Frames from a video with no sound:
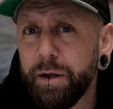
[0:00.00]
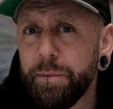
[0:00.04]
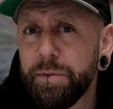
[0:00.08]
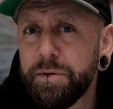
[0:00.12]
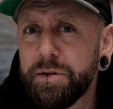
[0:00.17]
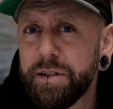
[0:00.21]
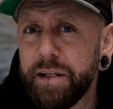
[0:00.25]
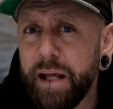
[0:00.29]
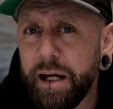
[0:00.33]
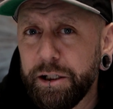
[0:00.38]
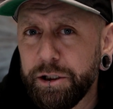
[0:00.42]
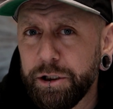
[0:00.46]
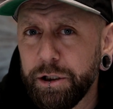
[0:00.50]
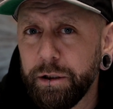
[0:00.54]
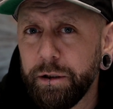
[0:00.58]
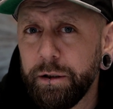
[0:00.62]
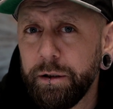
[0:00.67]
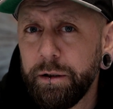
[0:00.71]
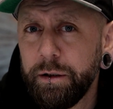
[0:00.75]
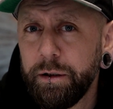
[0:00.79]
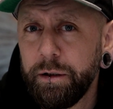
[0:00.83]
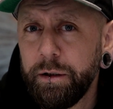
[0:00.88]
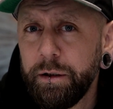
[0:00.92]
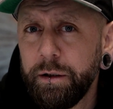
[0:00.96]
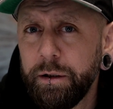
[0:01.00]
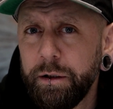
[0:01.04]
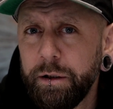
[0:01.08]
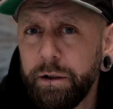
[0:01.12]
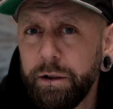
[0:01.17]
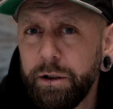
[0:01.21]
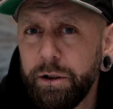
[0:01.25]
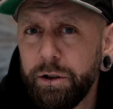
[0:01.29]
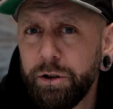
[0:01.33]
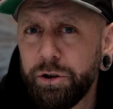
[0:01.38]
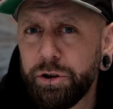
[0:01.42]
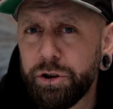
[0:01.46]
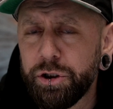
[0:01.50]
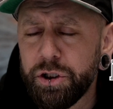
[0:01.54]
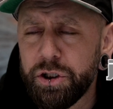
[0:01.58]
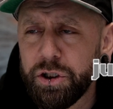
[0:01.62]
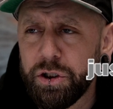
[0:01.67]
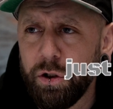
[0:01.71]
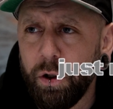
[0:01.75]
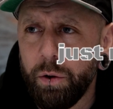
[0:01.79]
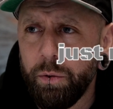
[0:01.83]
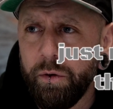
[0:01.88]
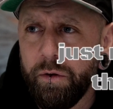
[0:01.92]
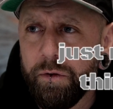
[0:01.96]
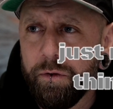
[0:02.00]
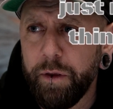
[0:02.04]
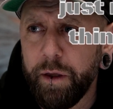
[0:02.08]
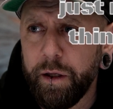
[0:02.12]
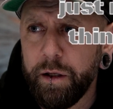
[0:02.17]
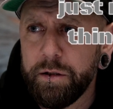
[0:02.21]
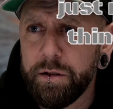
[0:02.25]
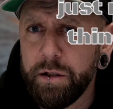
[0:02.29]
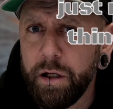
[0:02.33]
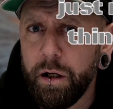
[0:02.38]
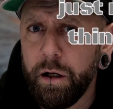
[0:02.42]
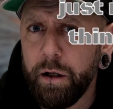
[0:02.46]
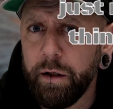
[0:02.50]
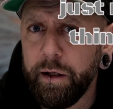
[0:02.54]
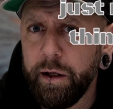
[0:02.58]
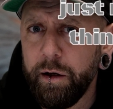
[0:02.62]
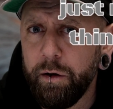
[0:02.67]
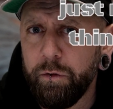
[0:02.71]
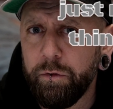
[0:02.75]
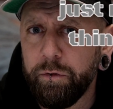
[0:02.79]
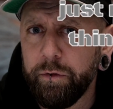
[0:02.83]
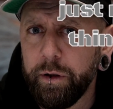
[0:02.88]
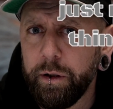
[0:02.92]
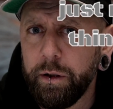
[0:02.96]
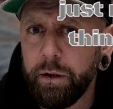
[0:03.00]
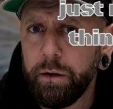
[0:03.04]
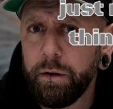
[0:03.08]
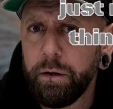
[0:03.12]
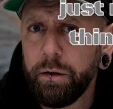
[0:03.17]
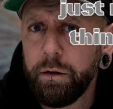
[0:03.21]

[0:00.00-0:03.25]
an obsession. Just not with things that aren't healthy.